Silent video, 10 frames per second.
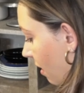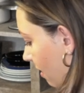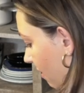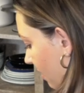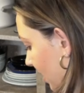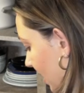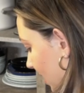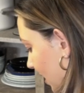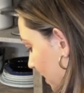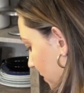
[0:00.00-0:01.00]
Oh, they're
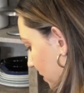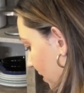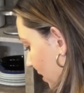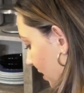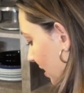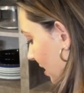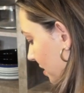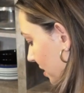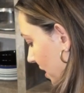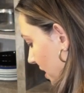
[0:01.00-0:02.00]
so
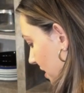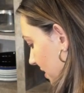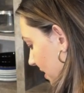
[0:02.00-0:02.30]
fluffy.